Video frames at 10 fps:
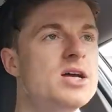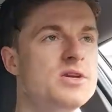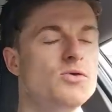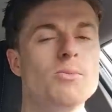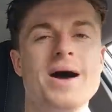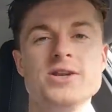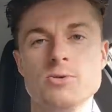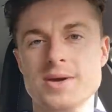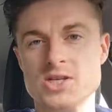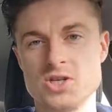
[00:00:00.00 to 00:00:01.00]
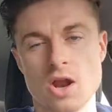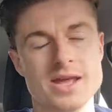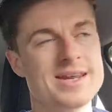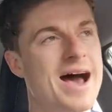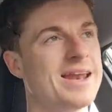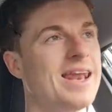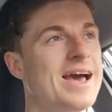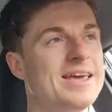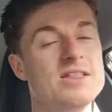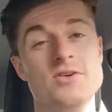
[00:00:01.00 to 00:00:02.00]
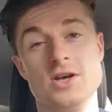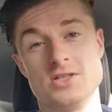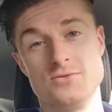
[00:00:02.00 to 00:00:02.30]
So if you wouldn't mind doing me a solid and liking the videos